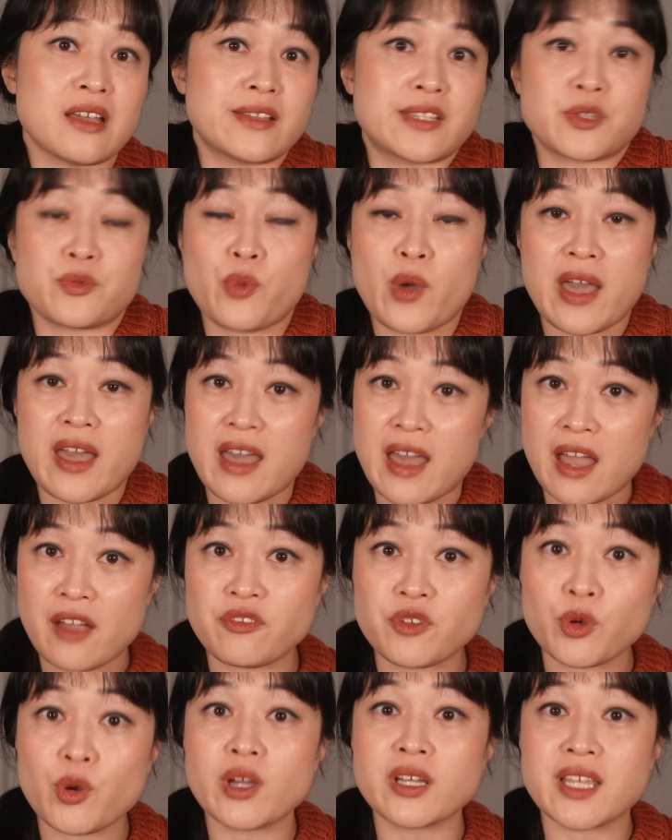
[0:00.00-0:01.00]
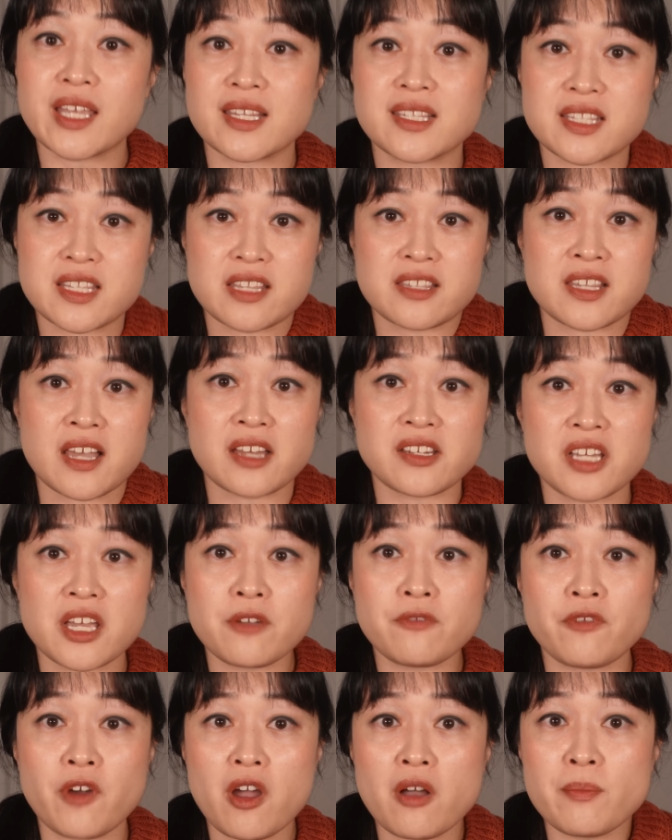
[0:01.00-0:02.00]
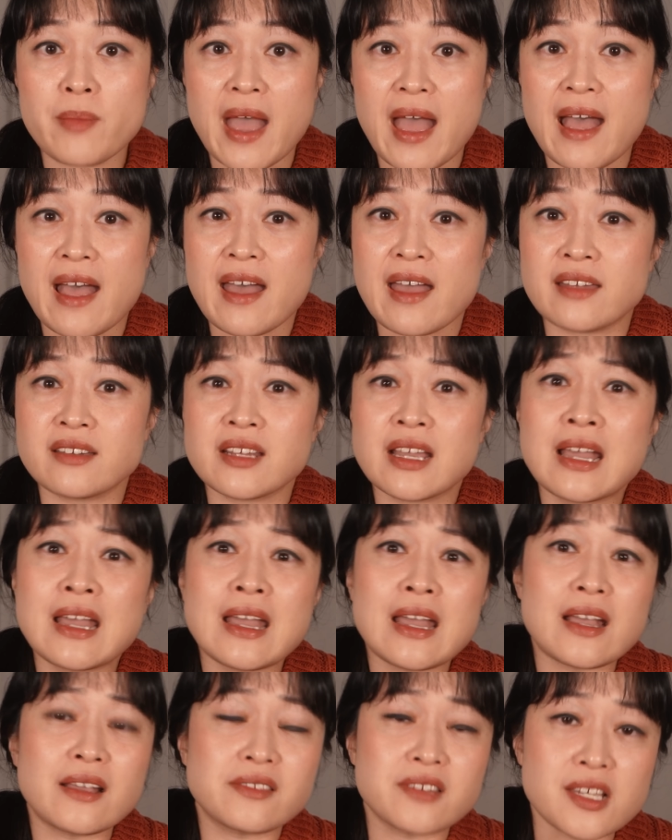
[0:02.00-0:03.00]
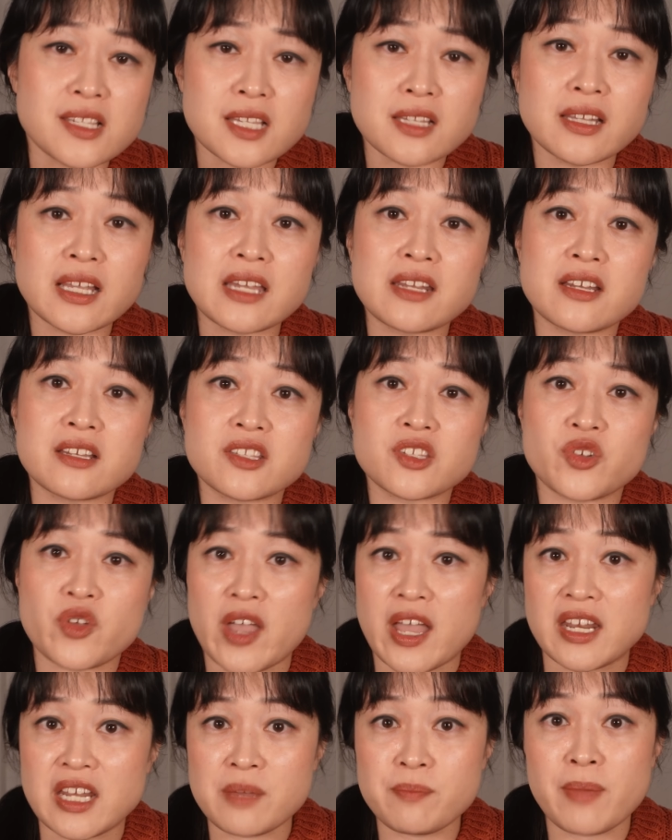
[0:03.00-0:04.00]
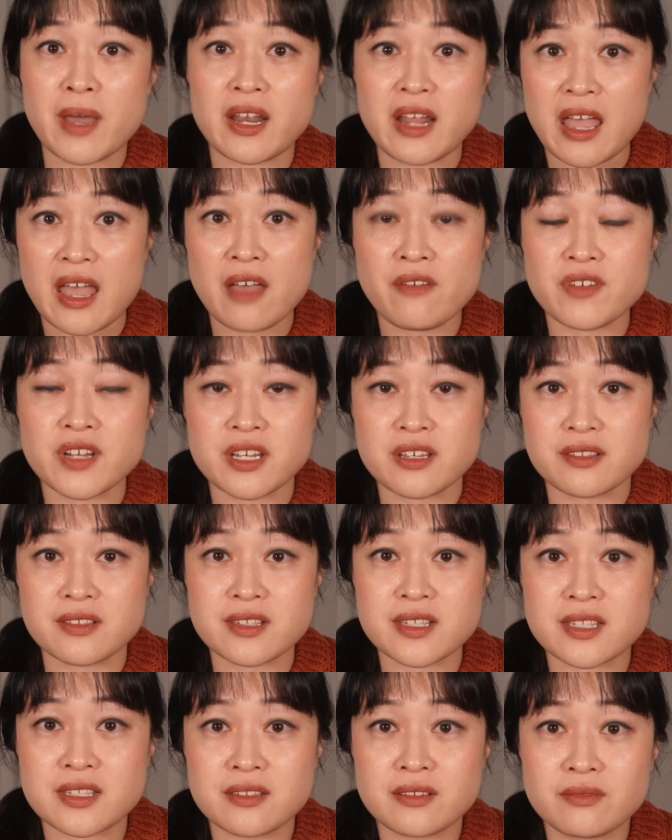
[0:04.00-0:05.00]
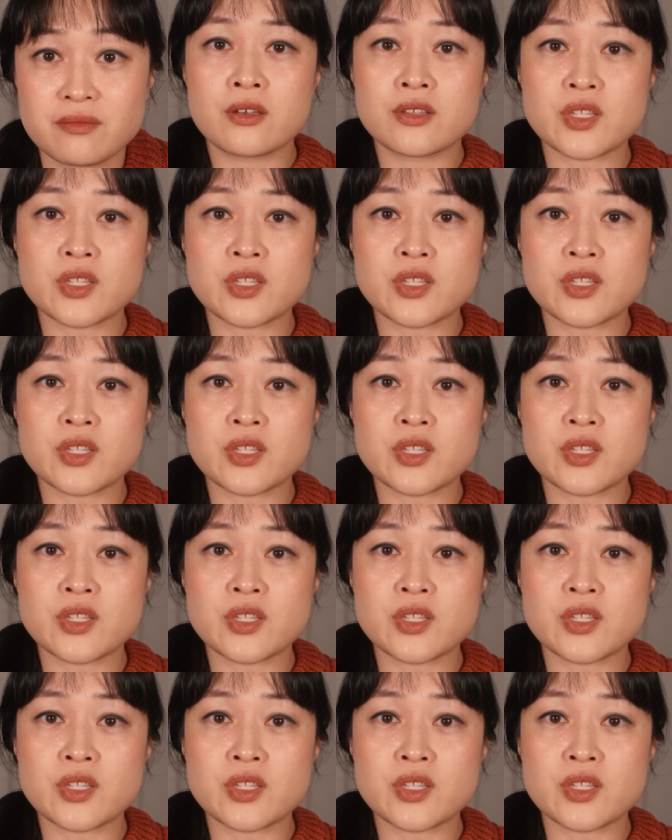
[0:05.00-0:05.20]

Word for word: It's where everyone gets this idea from, and it doesn't lead us to any better evidence.